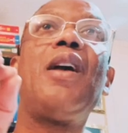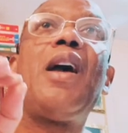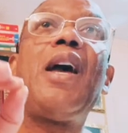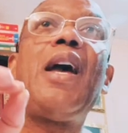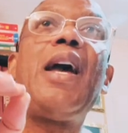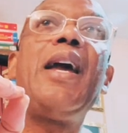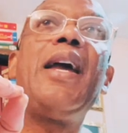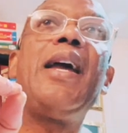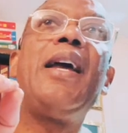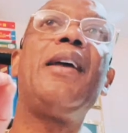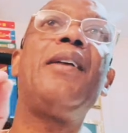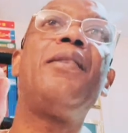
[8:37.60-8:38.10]

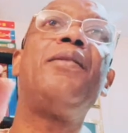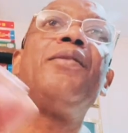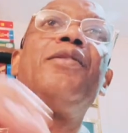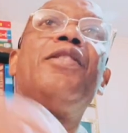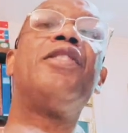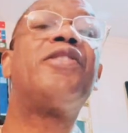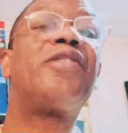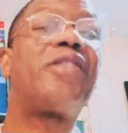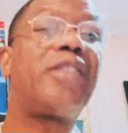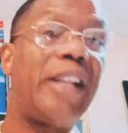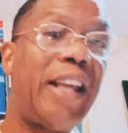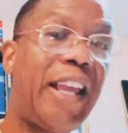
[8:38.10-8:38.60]
And the
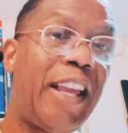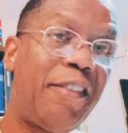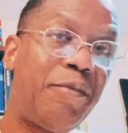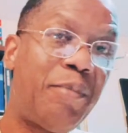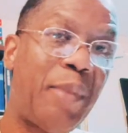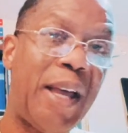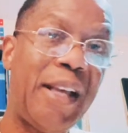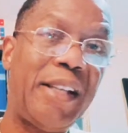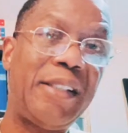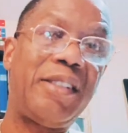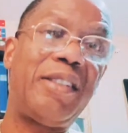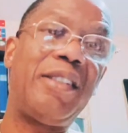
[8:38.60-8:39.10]
slave
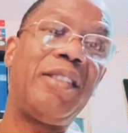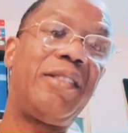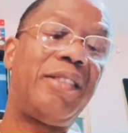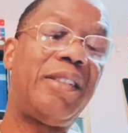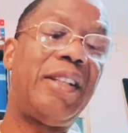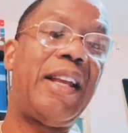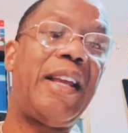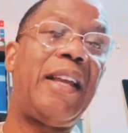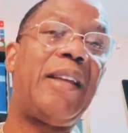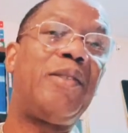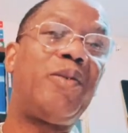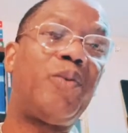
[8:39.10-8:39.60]
master's
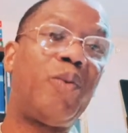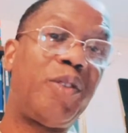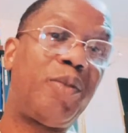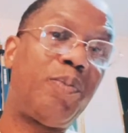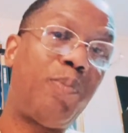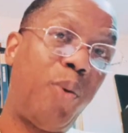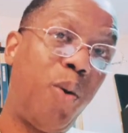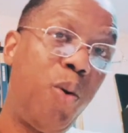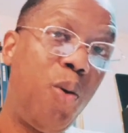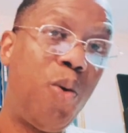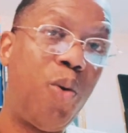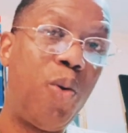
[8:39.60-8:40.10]
names was
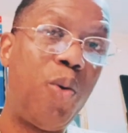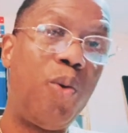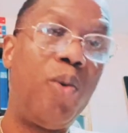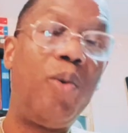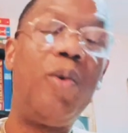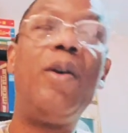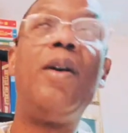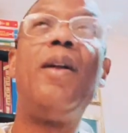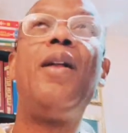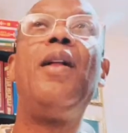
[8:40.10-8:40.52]
Pool,